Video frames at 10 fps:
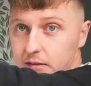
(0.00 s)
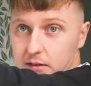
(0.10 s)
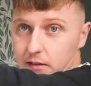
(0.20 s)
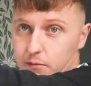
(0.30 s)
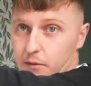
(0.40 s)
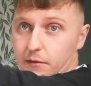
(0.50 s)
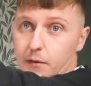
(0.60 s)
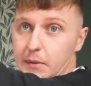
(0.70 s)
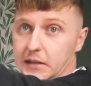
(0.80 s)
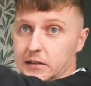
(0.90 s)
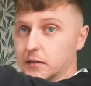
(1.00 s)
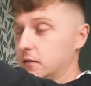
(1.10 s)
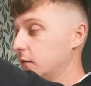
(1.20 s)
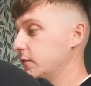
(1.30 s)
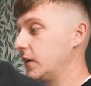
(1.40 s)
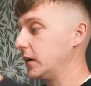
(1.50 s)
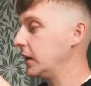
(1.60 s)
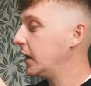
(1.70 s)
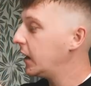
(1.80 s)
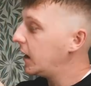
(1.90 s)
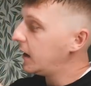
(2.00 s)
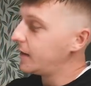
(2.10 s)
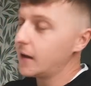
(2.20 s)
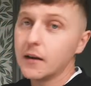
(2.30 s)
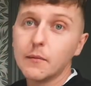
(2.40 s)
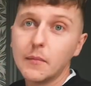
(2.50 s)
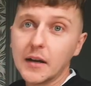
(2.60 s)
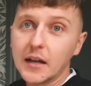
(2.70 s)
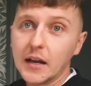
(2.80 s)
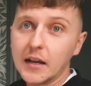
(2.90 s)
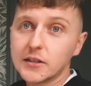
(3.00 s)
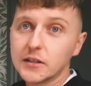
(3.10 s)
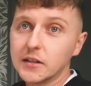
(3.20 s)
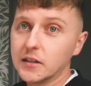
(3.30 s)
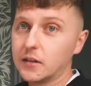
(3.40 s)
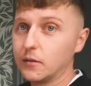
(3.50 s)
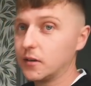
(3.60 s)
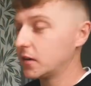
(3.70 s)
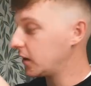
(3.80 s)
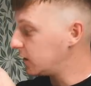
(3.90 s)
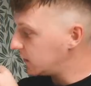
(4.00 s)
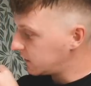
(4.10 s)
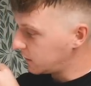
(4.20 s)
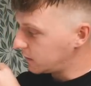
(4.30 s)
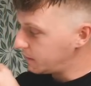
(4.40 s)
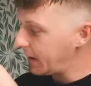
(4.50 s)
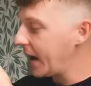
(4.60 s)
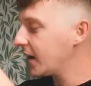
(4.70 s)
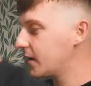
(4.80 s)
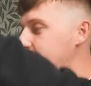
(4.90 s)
So that's one of the pieces on the front, and then my collection QR code is on the back,